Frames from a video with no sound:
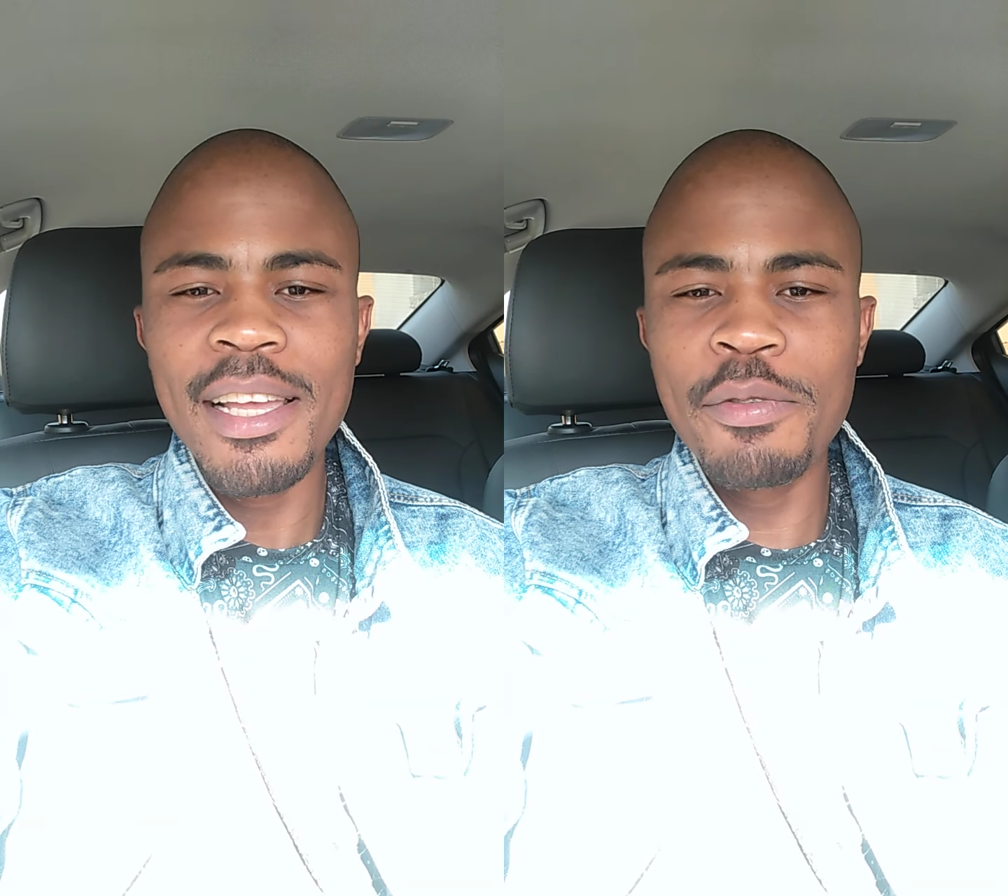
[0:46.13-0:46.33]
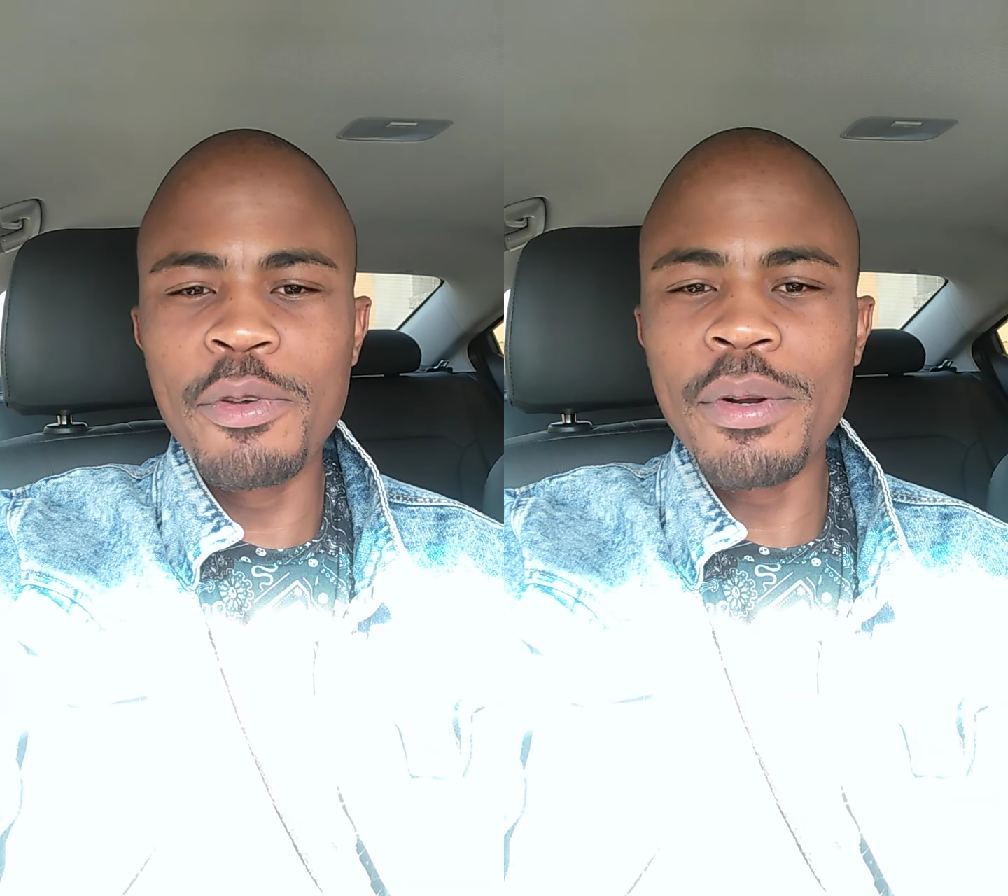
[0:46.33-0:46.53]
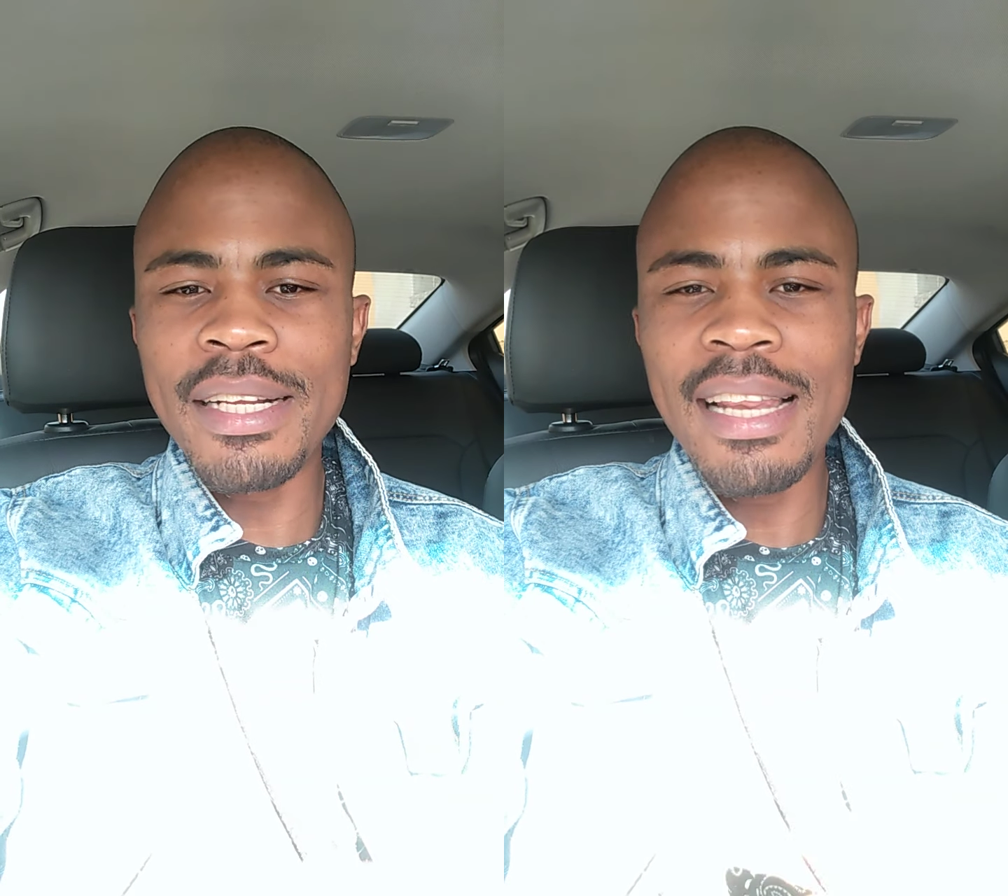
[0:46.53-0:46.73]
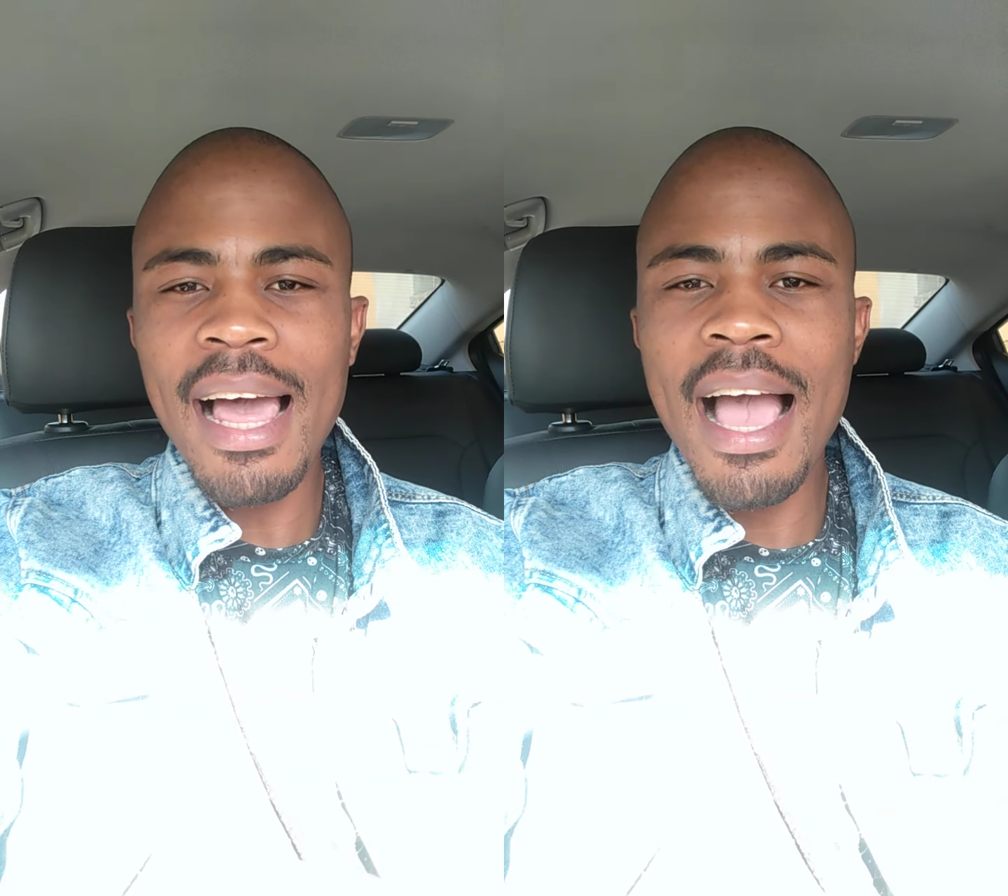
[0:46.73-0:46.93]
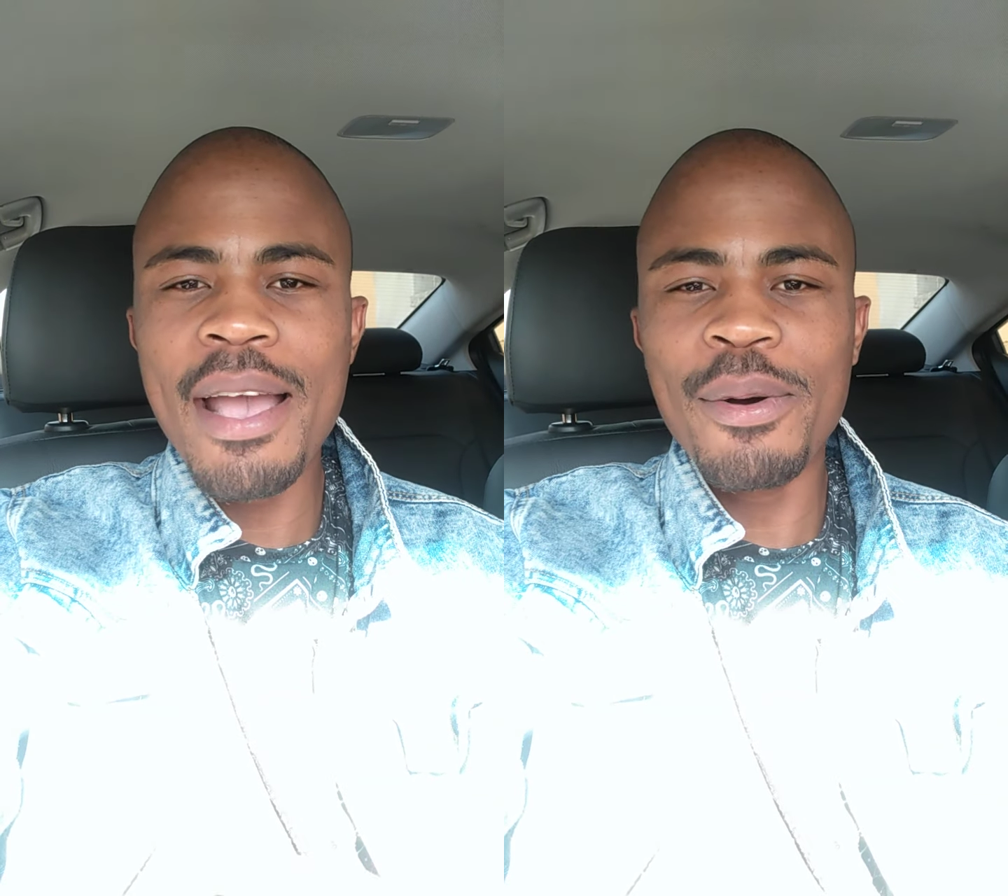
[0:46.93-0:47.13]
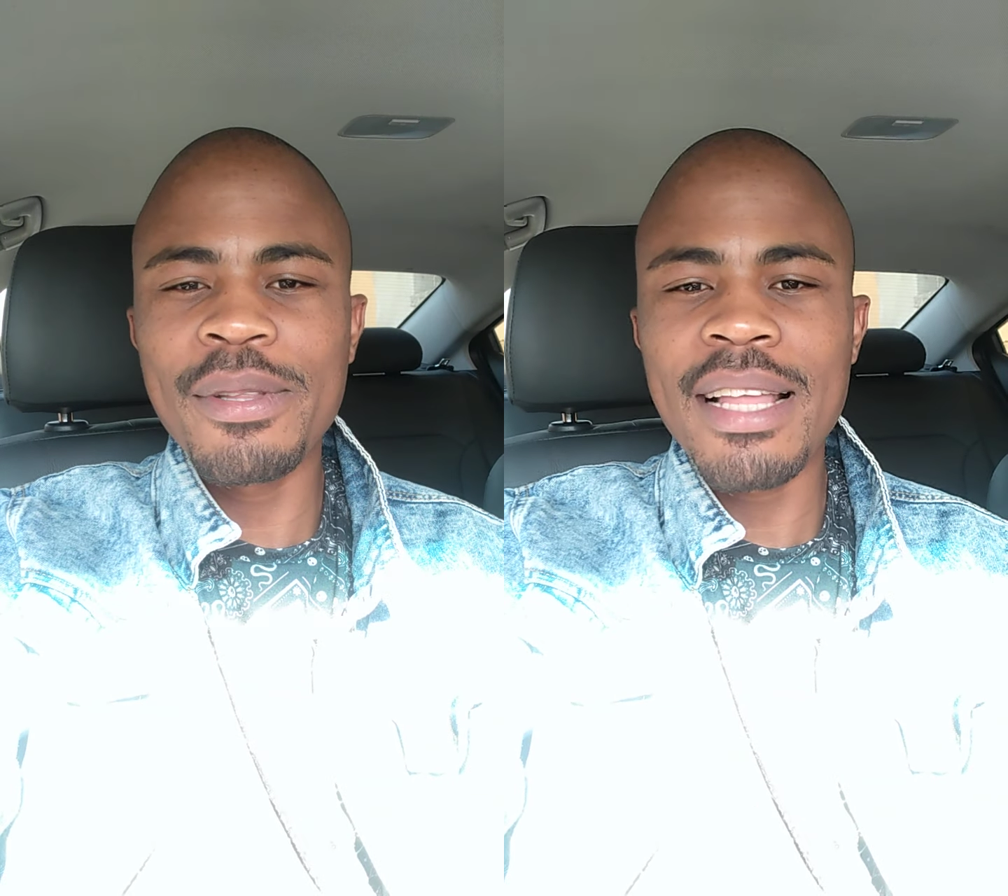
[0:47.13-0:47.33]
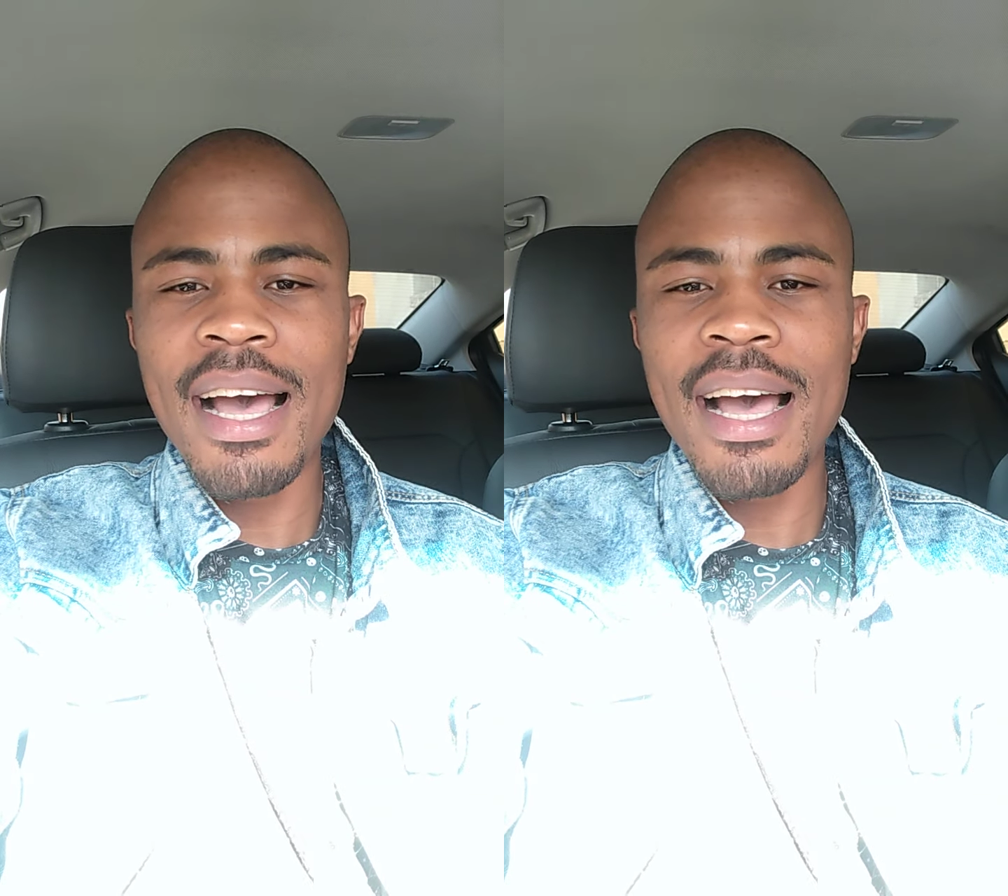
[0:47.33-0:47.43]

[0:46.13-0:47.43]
If you rely on